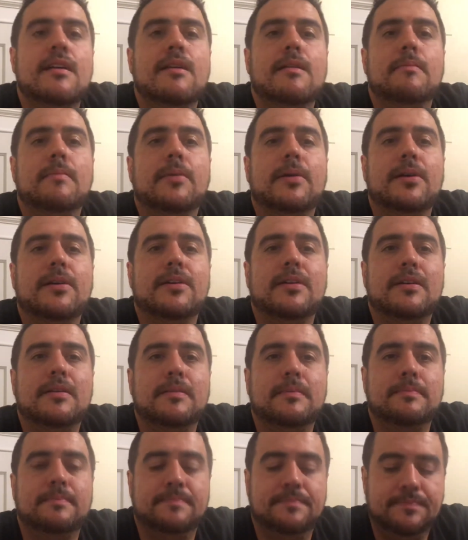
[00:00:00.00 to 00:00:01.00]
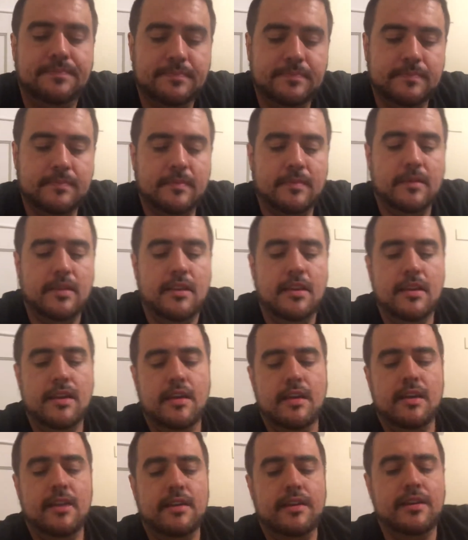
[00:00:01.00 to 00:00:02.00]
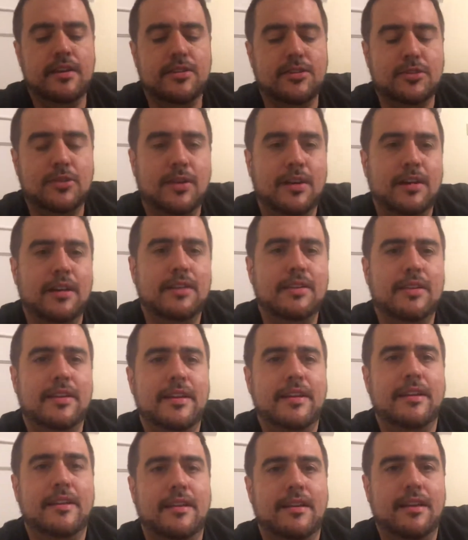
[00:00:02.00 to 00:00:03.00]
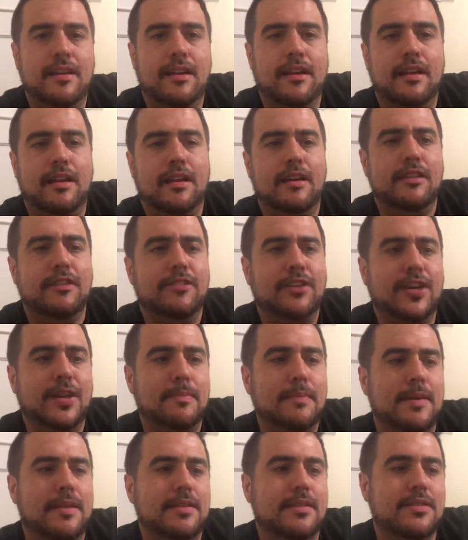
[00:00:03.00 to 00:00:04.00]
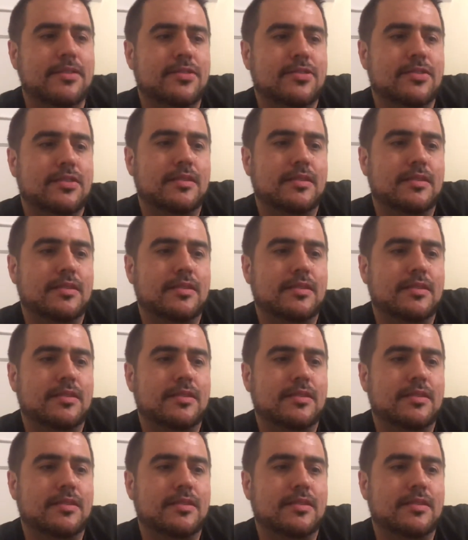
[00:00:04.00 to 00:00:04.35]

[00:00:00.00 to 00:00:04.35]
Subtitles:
But yeah. So I highly recommend this.